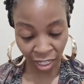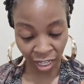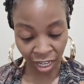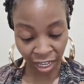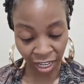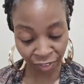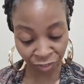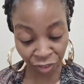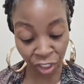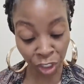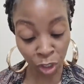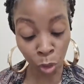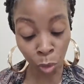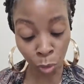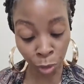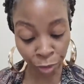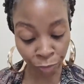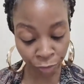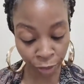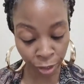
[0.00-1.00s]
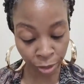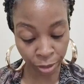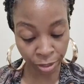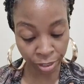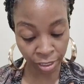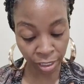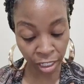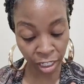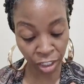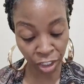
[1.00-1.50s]
in the
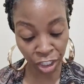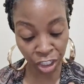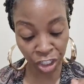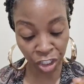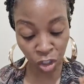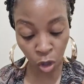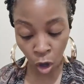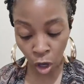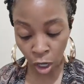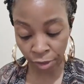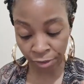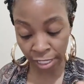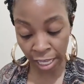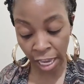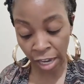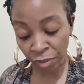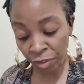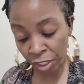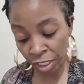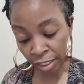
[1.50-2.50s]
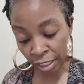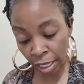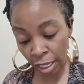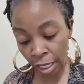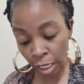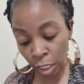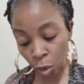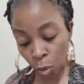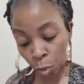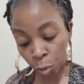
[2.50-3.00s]
universe and dissolves
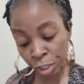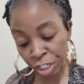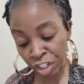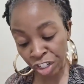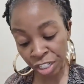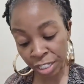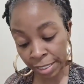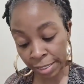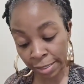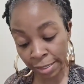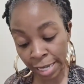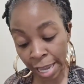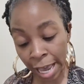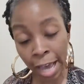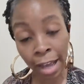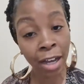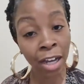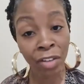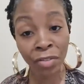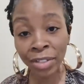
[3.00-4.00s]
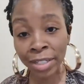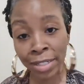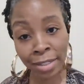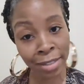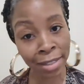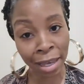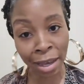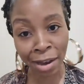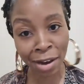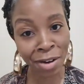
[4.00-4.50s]
everything which is not of
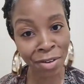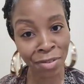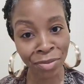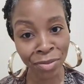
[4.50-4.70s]
itself.